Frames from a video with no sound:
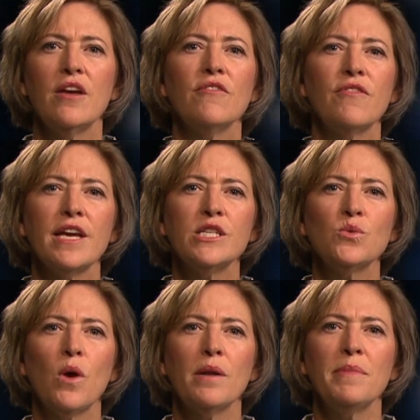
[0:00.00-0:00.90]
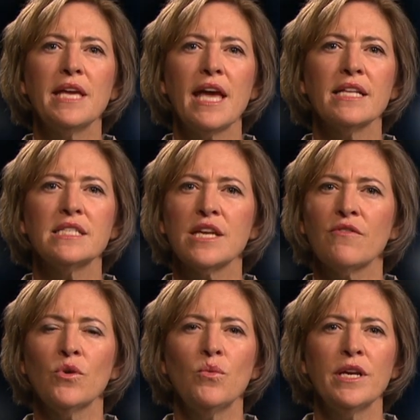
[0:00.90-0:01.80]
Phase 1 began
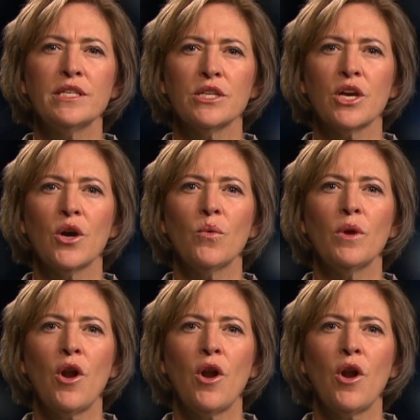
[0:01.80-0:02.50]
several weeks ago when